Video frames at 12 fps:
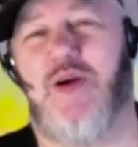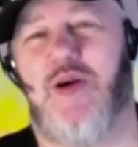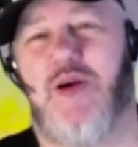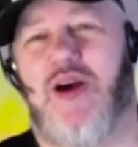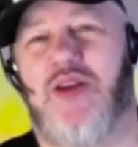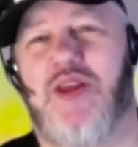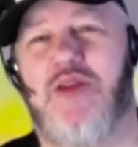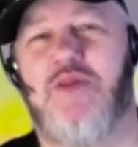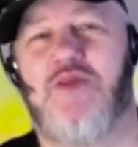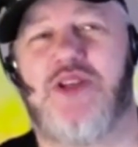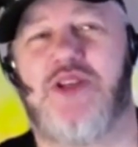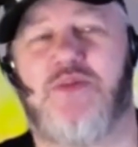I think
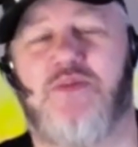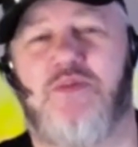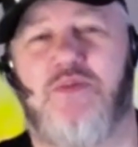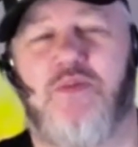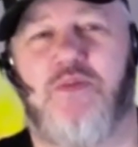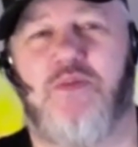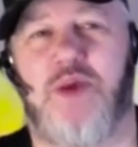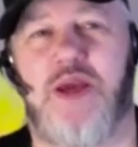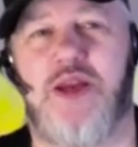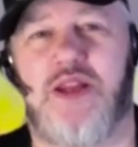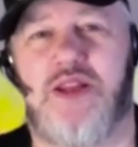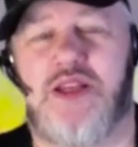we've just
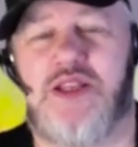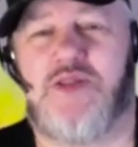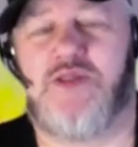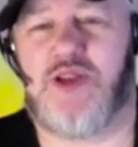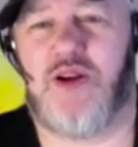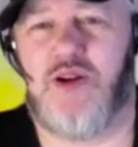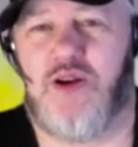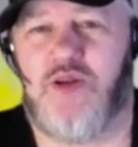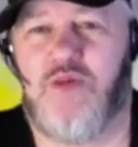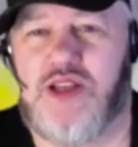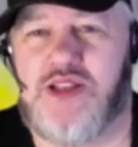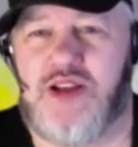been in this for so
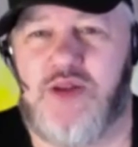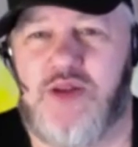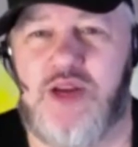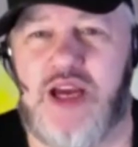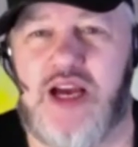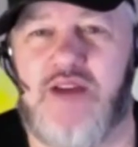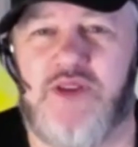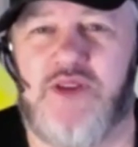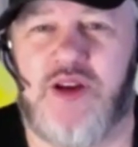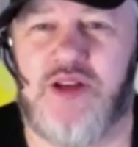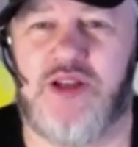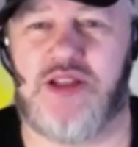long. It's like we have
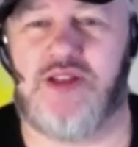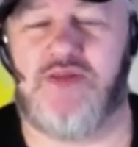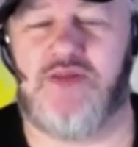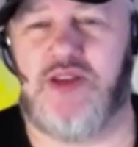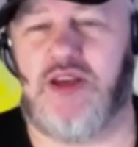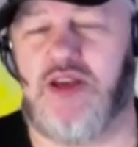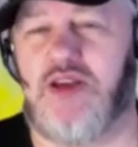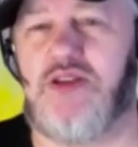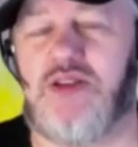known each other for years.